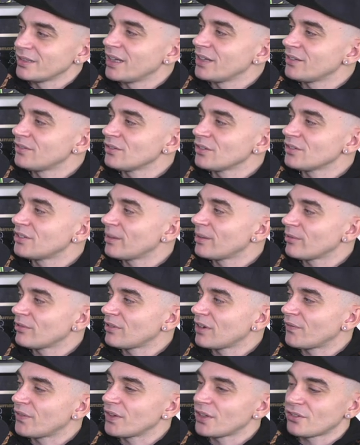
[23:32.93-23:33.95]
Yeah, it's not
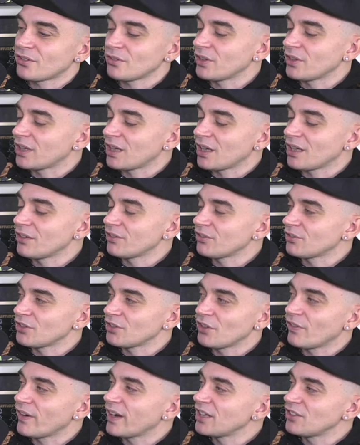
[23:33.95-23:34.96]
demographic, it's not your colour, it's it,
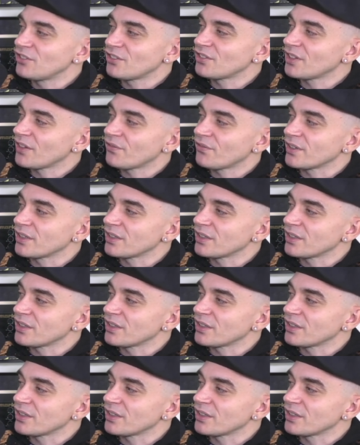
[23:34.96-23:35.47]
not your age, it's nothing.